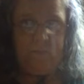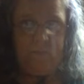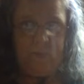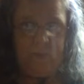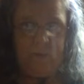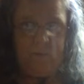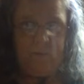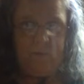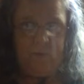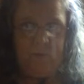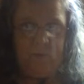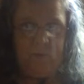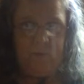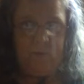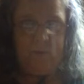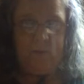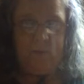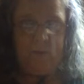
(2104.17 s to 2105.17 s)
I don't know,
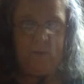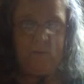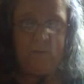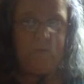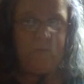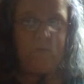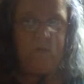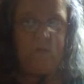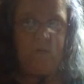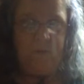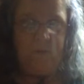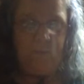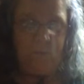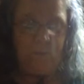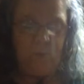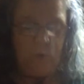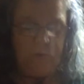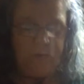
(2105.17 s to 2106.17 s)
I guess it was a little
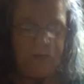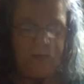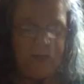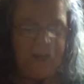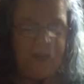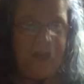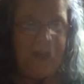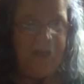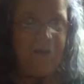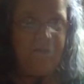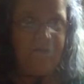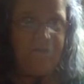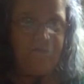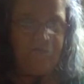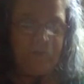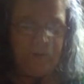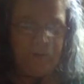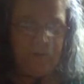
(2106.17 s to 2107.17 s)
more than
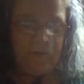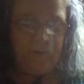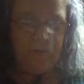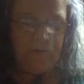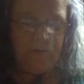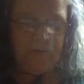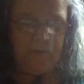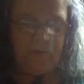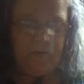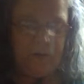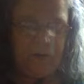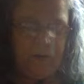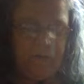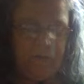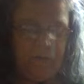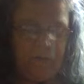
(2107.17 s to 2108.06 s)
half of